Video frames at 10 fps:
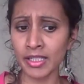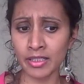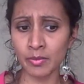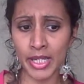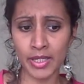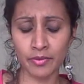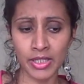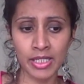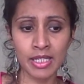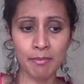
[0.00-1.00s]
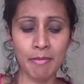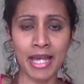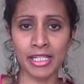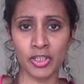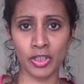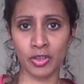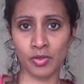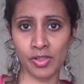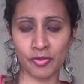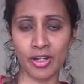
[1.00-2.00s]
Another way of managing
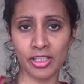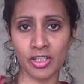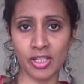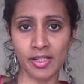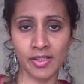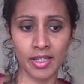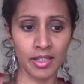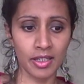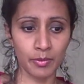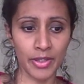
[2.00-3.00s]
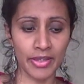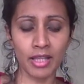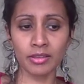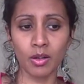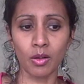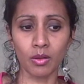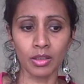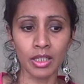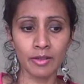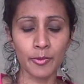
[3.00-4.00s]
your strategies with
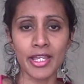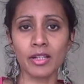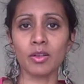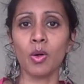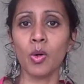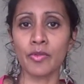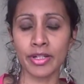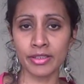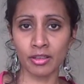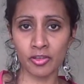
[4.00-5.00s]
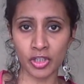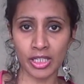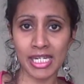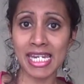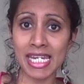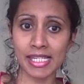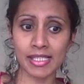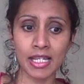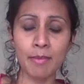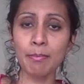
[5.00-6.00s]
alcohol without overindulging
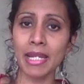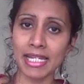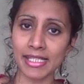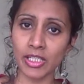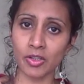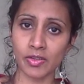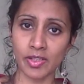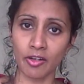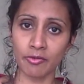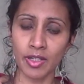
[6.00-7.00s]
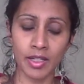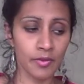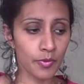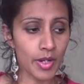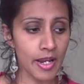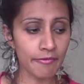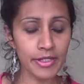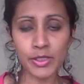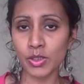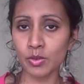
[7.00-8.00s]
is pacing yourself. For
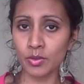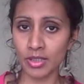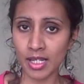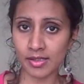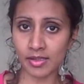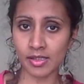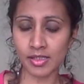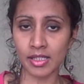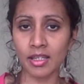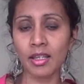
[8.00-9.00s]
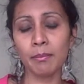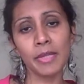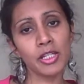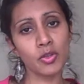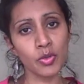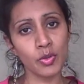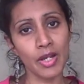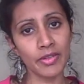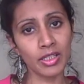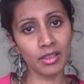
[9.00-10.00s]
every 2 glasses, make sure
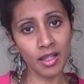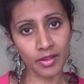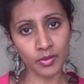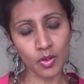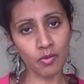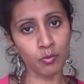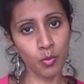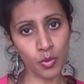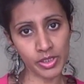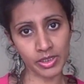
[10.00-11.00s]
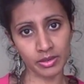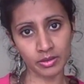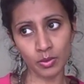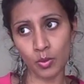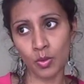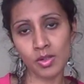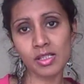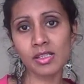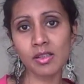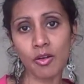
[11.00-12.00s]
you have a glass of water or
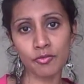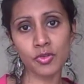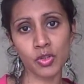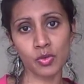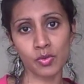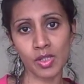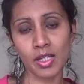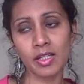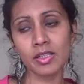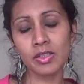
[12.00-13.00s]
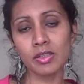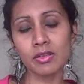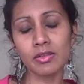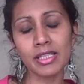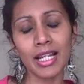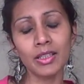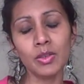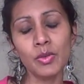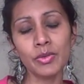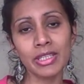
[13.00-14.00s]
soft juice to
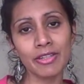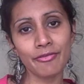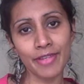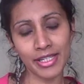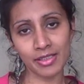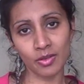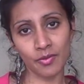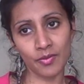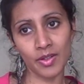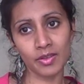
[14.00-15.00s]
dilute the effect of